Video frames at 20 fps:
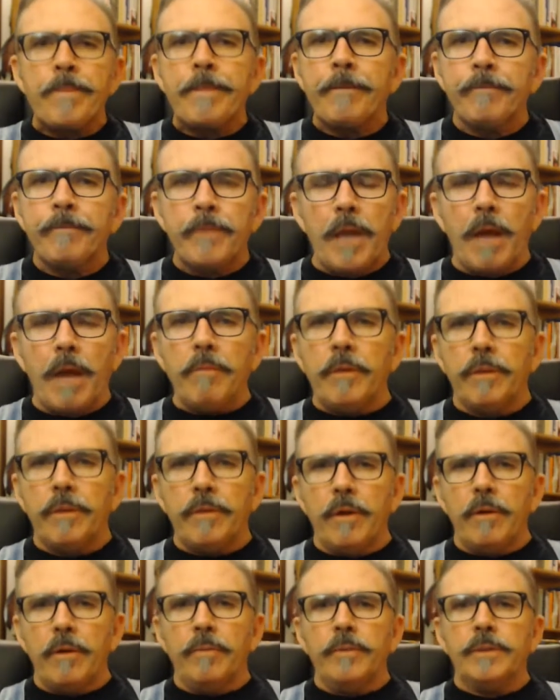Now, I'm a
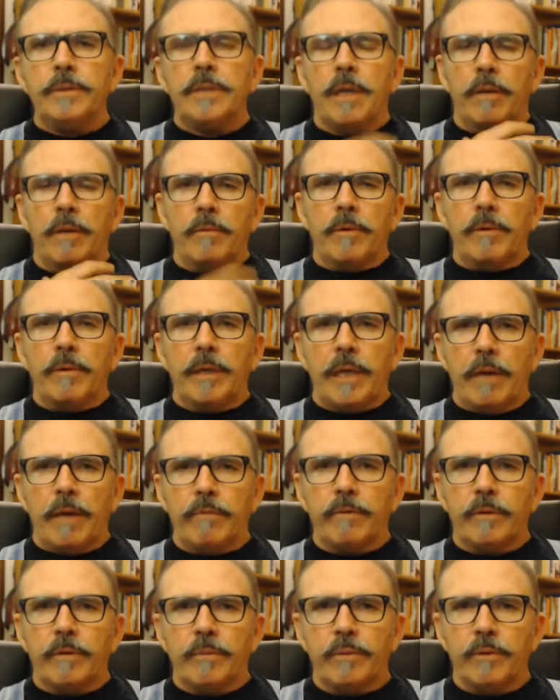therapist and I'm a
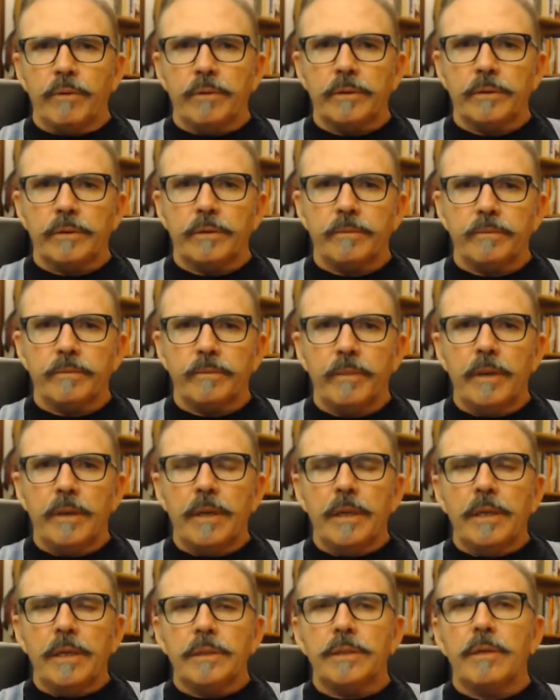recovering person,
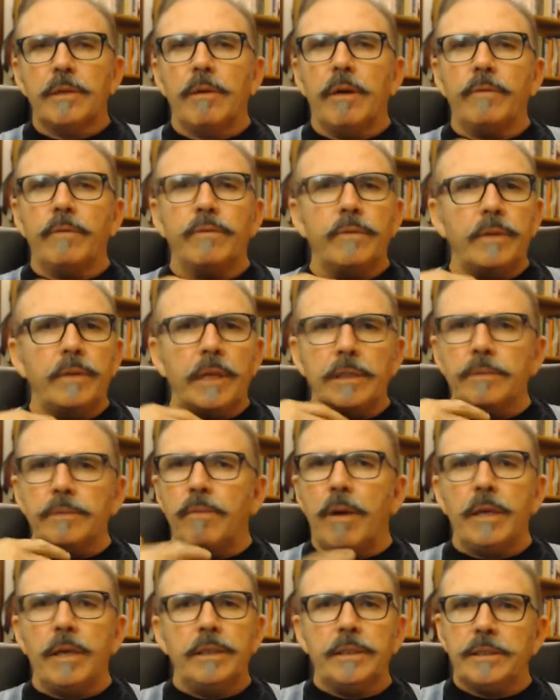so that's
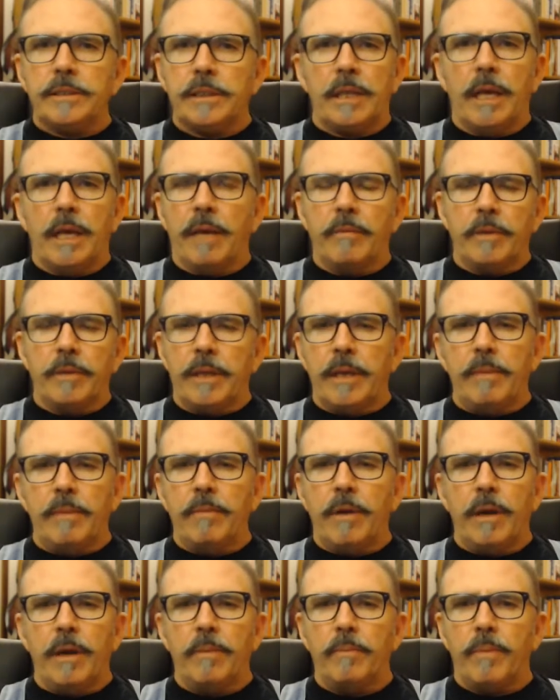my disclaimer. They're
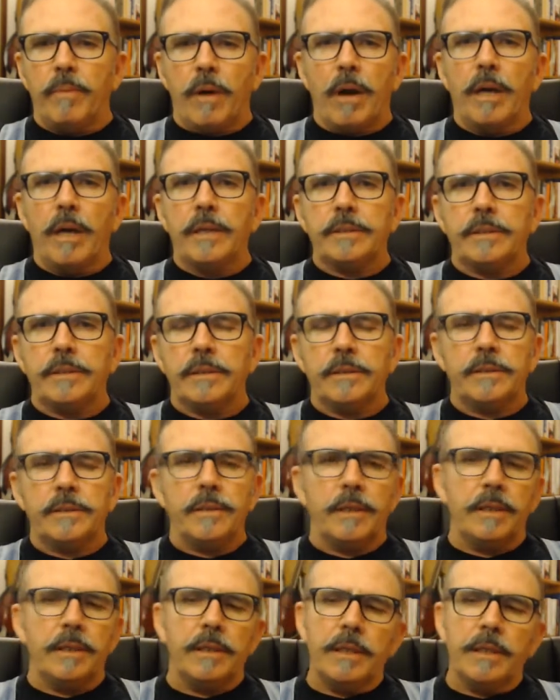my biases. That